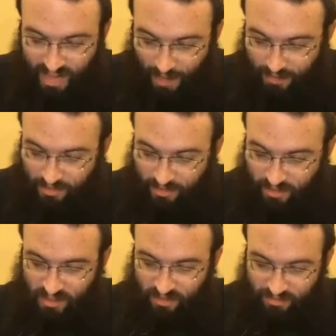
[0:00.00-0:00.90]
the obstacle
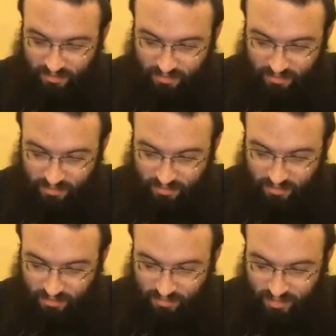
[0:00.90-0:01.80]
itself,
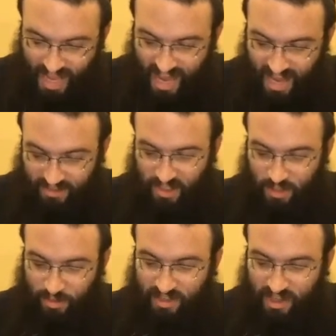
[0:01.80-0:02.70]
as
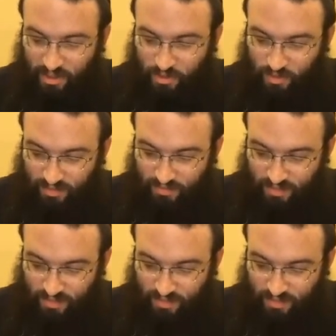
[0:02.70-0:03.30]
explained elsewhere.